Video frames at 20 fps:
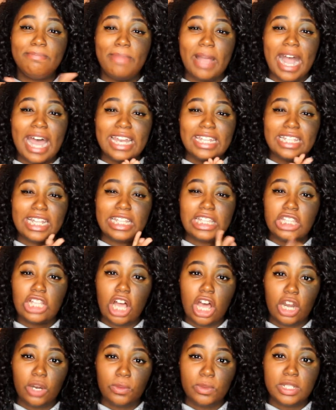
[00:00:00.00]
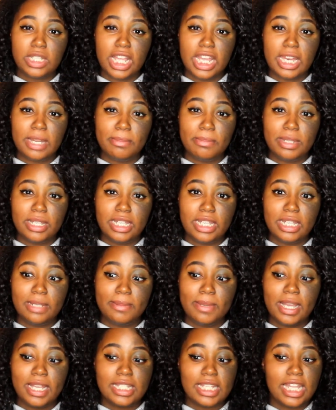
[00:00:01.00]
bad as I thought it was gonna be,
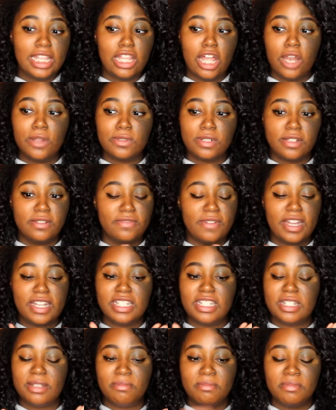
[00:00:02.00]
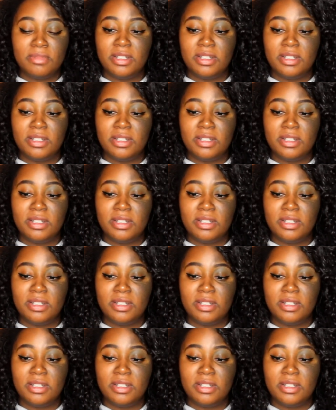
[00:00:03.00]
because I thought I was gonna find some